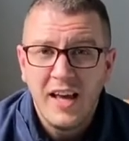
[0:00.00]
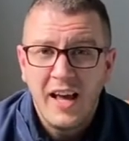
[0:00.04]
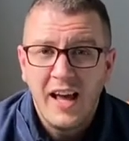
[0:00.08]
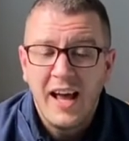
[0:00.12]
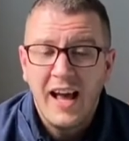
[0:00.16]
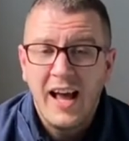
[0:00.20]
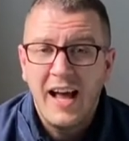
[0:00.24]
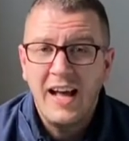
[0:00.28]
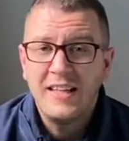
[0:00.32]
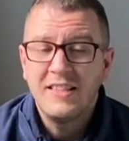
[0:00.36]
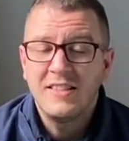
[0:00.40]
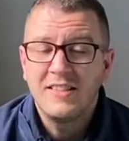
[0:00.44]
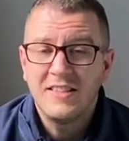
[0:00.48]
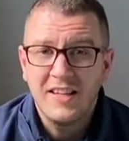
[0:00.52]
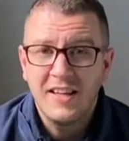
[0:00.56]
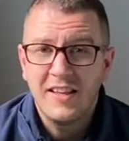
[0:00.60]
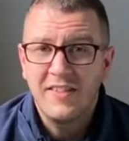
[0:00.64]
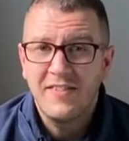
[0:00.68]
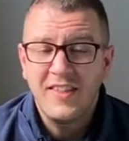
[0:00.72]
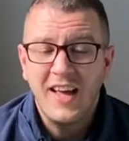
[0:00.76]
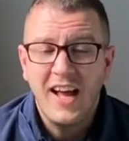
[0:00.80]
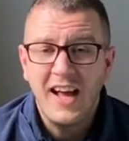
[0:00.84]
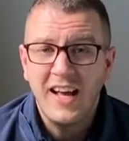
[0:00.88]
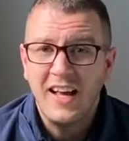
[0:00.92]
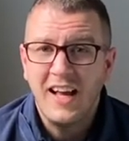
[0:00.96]
And
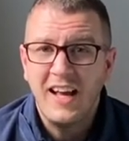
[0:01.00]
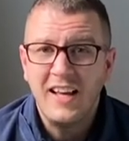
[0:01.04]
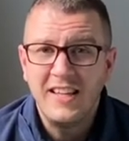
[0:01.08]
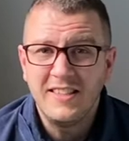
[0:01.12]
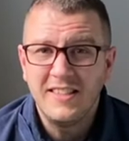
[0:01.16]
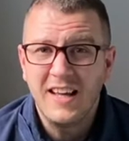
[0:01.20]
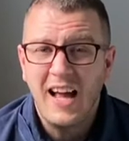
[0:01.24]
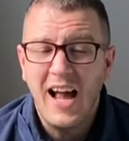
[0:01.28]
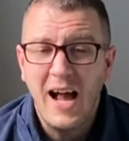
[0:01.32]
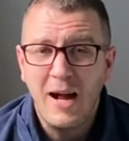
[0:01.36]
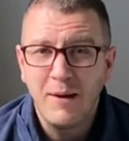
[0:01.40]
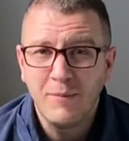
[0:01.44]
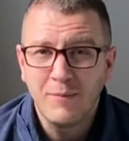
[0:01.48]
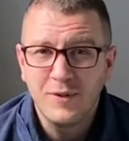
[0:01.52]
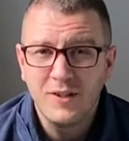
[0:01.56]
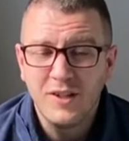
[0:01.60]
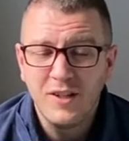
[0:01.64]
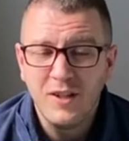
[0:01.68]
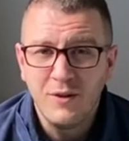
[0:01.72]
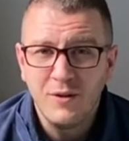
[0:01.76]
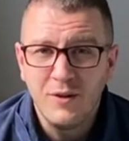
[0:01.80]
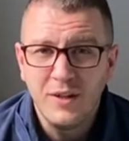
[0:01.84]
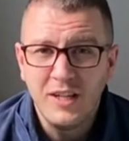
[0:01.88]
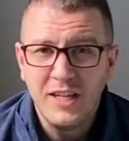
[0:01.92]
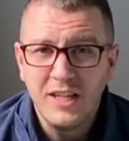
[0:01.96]
that is
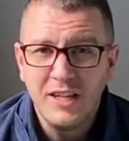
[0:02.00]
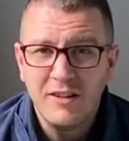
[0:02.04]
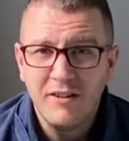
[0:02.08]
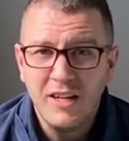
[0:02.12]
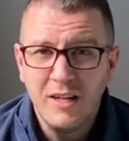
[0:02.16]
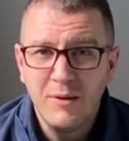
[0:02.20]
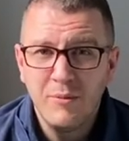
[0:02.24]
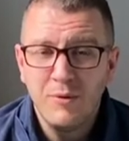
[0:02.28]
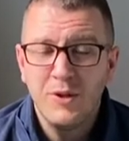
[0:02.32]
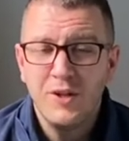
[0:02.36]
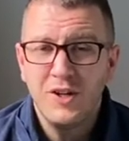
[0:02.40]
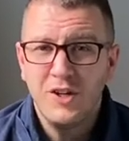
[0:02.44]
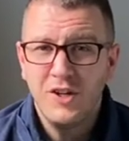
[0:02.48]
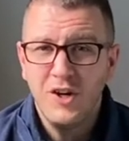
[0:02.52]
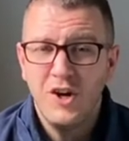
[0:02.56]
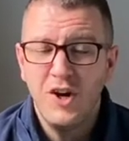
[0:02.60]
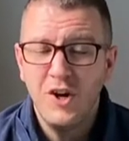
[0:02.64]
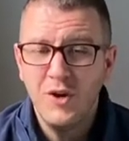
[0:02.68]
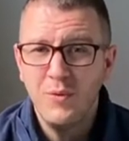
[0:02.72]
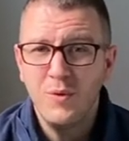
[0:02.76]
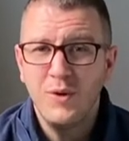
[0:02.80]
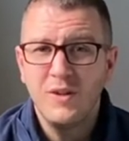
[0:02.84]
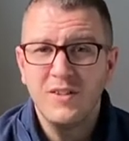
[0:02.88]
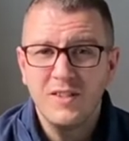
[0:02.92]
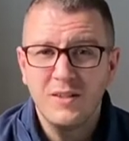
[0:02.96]
absolutely incredible that God
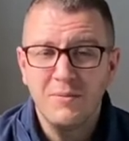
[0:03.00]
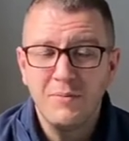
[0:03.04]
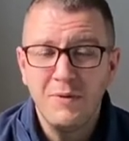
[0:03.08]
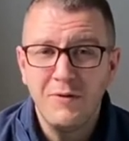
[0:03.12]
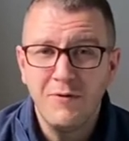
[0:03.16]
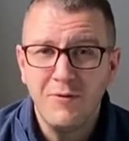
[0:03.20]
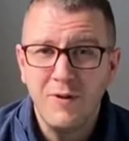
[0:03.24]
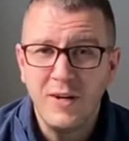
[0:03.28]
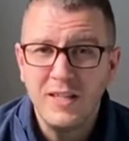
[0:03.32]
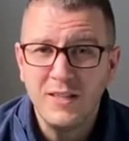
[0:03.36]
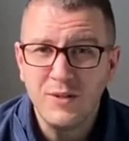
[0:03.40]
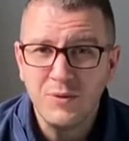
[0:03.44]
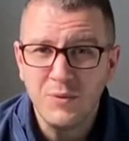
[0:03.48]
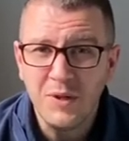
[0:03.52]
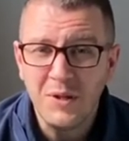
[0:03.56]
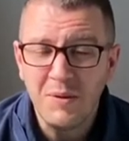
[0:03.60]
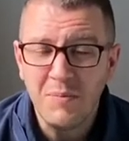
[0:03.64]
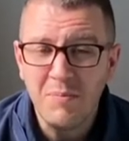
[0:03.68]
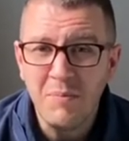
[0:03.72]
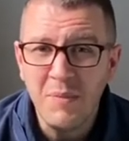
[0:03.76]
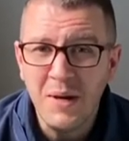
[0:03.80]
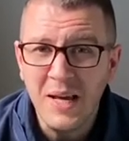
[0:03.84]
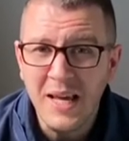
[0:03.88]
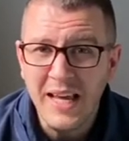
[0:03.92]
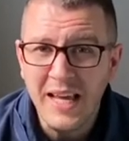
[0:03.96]
wants to be friends with
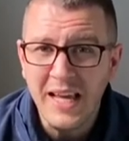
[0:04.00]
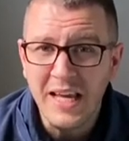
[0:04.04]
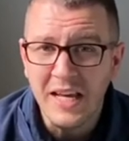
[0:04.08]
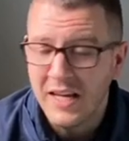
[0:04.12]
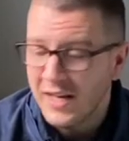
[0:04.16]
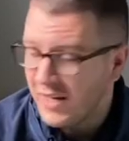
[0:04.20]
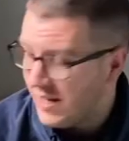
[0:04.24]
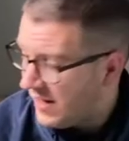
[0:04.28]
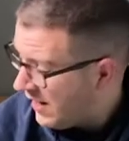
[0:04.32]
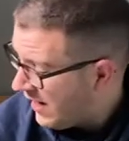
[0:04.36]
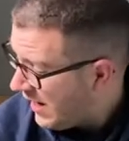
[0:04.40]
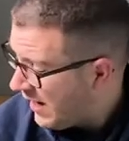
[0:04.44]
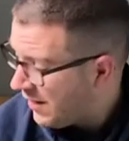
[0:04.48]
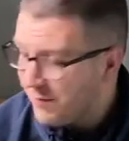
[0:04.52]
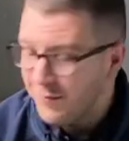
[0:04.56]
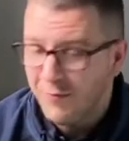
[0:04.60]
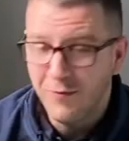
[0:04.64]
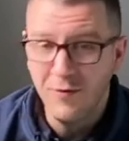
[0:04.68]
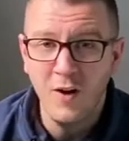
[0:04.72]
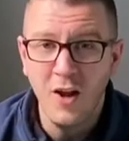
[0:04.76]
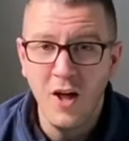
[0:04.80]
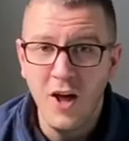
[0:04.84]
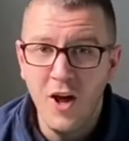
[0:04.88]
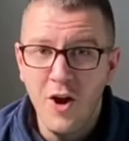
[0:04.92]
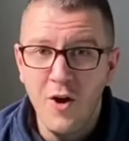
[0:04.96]
me and
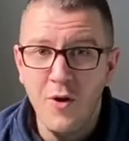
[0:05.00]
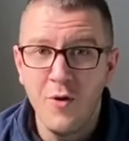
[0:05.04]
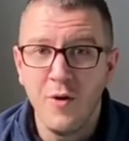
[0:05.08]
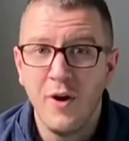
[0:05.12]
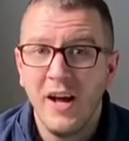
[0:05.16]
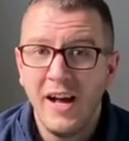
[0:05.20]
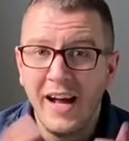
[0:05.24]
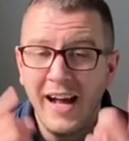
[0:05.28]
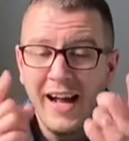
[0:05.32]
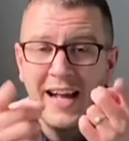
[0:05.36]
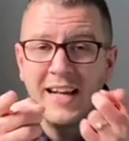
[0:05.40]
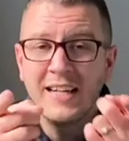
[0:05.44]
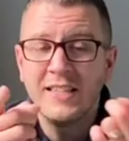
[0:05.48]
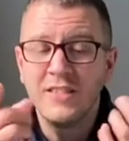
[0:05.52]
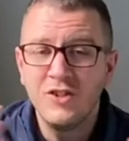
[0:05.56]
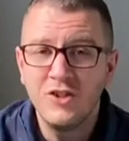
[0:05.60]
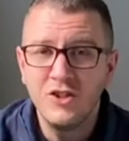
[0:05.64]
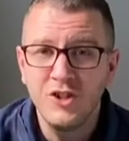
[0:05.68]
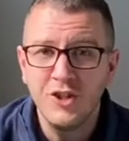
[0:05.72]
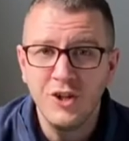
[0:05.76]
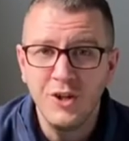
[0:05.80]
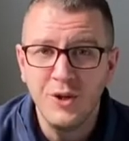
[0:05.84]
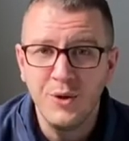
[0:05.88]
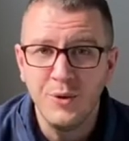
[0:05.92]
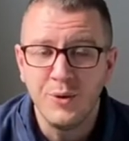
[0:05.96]
Flo and
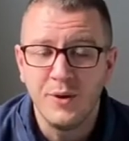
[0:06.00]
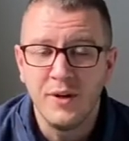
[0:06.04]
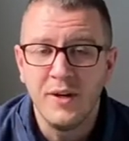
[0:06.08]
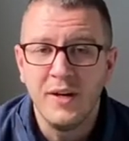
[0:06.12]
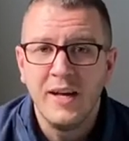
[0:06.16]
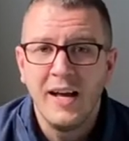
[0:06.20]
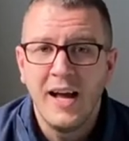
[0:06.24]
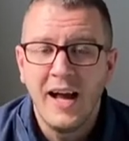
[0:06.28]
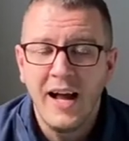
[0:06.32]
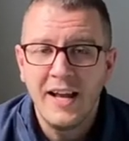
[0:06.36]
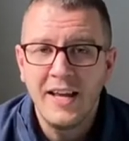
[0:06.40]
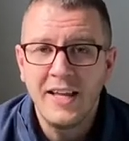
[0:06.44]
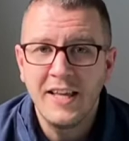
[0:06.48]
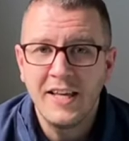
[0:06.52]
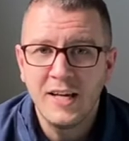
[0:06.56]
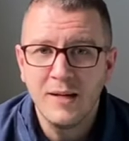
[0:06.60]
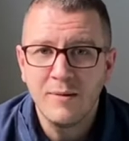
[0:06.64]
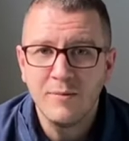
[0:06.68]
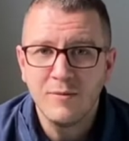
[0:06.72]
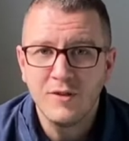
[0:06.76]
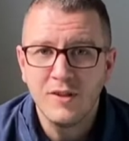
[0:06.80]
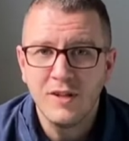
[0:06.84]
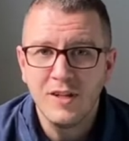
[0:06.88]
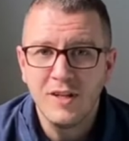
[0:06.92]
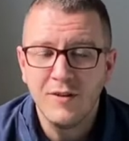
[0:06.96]
you. And he
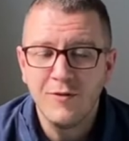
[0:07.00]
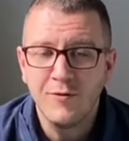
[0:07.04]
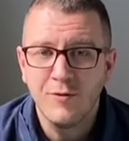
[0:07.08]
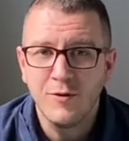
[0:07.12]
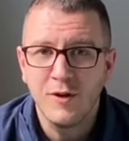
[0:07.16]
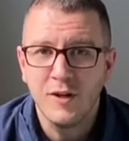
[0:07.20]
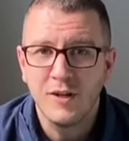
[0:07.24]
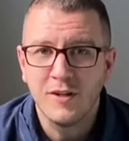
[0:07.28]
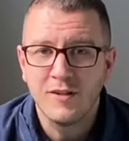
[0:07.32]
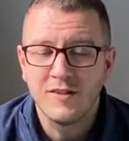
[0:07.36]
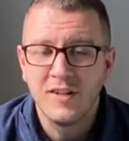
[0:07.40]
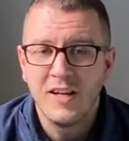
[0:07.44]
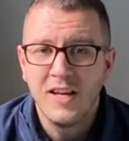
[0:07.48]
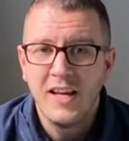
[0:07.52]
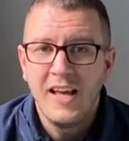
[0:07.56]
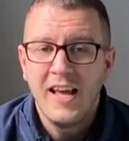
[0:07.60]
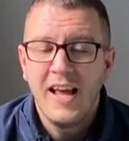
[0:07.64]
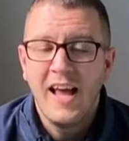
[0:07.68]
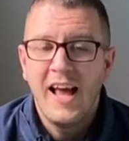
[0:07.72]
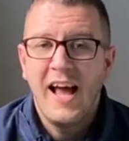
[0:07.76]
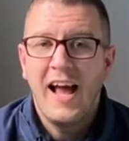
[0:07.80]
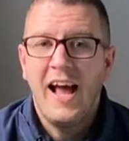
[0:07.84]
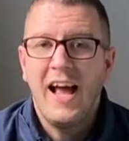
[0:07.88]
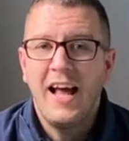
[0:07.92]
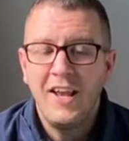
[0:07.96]
comes looking for us.
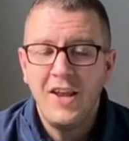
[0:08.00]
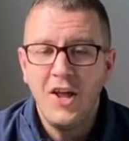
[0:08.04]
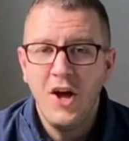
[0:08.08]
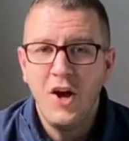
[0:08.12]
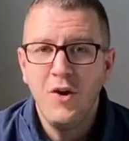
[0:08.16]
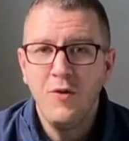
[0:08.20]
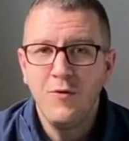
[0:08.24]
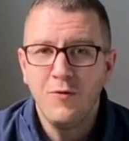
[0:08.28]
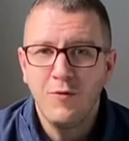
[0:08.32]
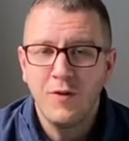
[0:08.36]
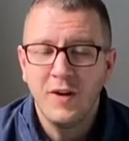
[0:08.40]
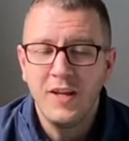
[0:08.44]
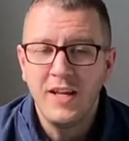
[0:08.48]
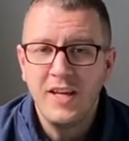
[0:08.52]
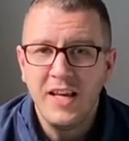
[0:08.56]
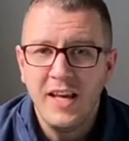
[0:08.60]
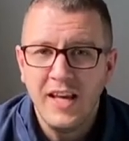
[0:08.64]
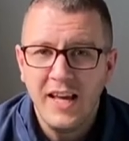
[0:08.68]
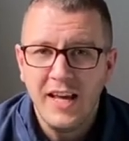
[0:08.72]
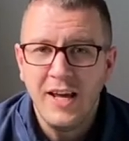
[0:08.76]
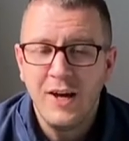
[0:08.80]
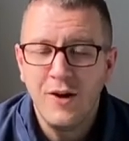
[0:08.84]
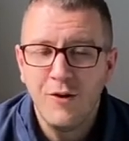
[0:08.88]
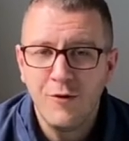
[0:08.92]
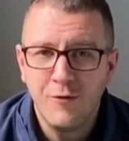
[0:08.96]
And hopefully
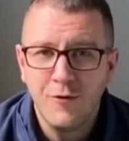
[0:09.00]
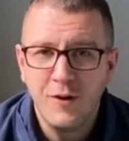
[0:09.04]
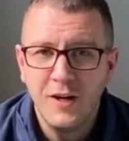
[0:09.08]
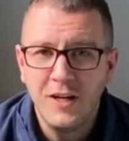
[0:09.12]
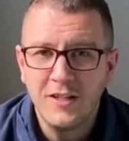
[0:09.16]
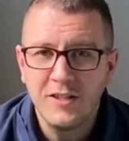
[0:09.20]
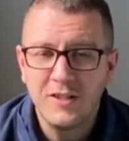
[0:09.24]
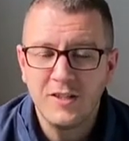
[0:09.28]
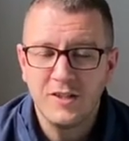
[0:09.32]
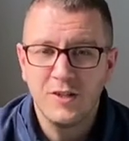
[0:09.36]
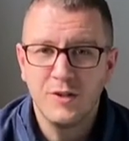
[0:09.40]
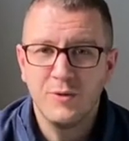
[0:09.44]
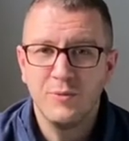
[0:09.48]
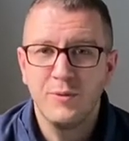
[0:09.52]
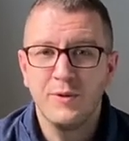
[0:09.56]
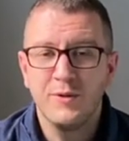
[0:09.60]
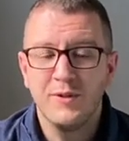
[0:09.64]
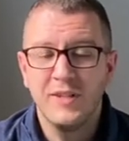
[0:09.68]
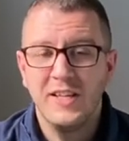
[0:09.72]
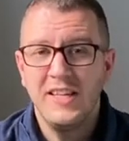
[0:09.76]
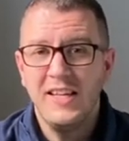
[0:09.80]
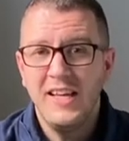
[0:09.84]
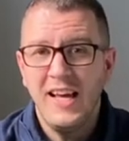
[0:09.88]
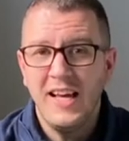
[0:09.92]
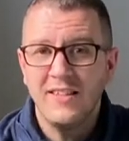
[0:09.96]
he'll find us because we'll say,
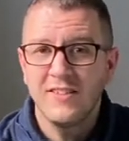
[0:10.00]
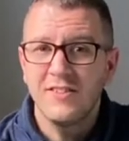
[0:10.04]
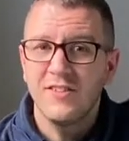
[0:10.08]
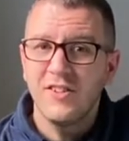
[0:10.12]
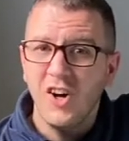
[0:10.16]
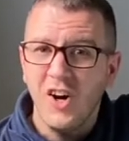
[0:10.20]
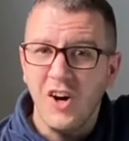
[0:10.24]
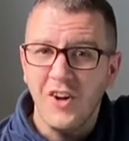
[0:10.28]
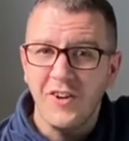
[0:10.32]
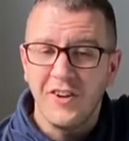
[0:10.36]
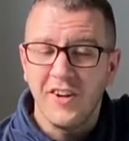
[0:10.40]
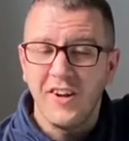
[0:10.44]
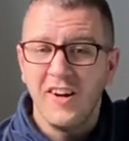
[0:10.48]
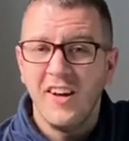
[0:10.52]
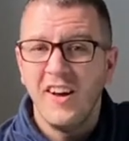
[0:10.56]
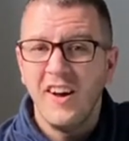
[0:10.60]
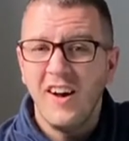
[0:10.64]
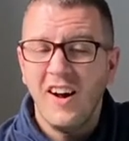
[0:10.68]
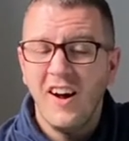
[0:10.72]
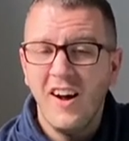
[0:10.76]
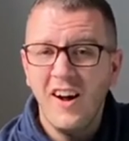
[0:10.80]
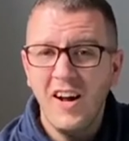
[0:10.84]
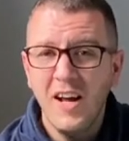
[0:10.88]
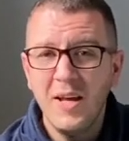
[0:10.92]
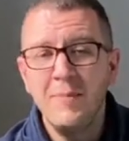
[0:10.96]
Yes, God,
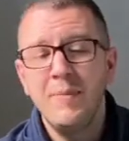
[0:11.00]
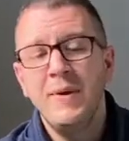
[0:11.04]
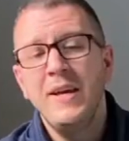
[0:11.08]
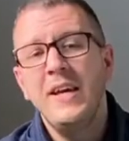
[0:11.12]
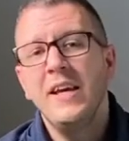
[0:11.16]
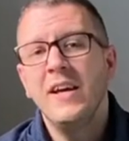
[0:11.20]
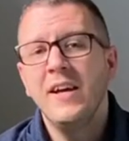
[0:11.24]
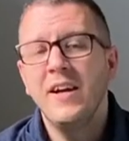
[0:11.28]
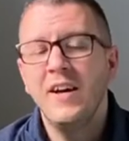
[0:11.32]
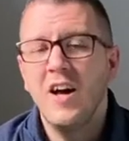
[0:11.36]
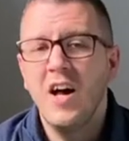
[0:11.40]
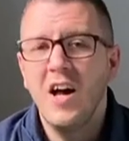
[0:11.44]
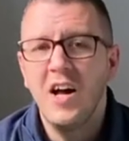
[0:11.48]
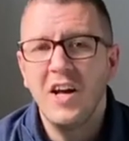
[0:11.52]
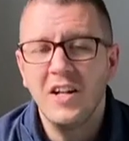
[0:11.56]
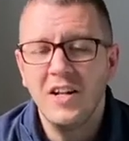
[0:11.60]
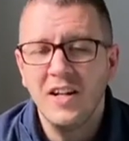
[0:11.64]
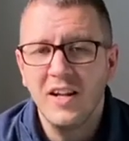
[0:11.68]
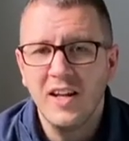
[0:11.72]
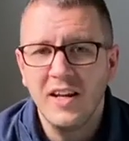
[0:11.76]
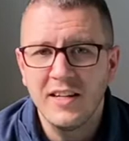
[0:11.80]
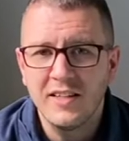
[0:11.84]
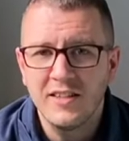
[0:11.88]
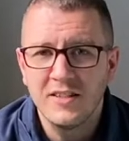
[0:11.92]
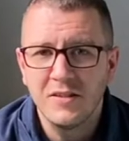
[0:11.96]
I'm here. I'd
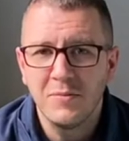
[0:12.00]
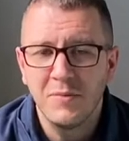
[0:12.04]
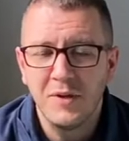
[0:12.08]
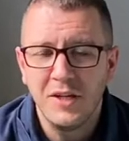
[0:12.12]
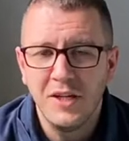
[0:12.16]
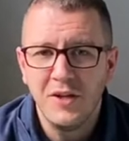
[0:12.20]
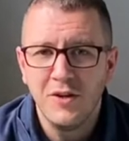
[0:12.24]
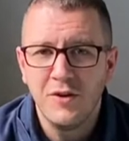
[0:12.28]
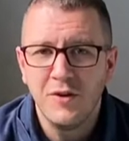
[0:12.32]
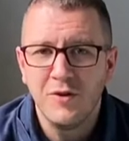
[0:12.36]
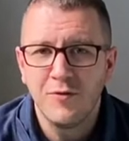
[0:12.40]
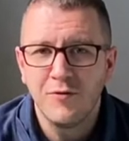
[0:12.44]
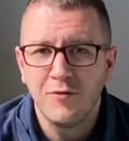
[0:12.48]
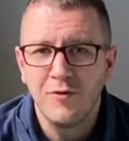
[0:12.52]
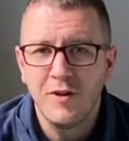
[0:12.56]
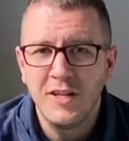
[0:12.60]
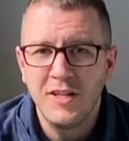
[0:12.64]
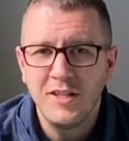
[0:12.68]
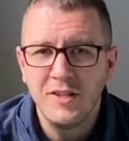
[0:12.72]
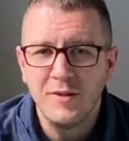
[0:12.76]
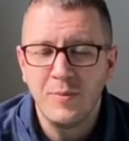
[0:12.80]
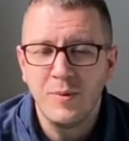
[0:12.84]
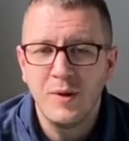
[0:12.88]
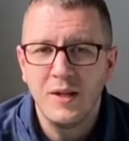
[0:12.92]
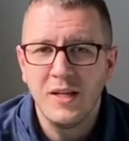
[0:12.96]
like to be your friend,
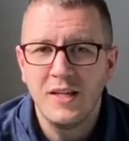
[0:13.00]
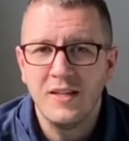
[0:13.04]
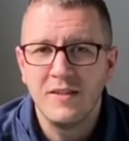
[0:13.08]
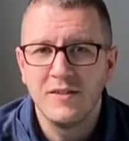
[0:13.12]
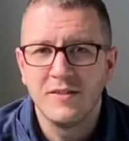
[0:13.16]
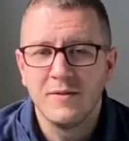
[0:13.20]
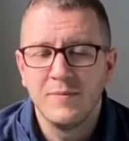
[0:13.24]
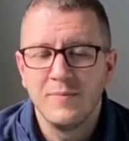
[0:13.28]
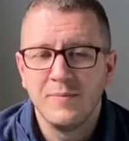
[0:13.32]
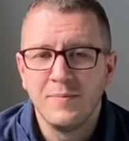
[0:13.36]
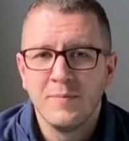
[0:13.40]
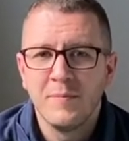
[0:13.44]
please.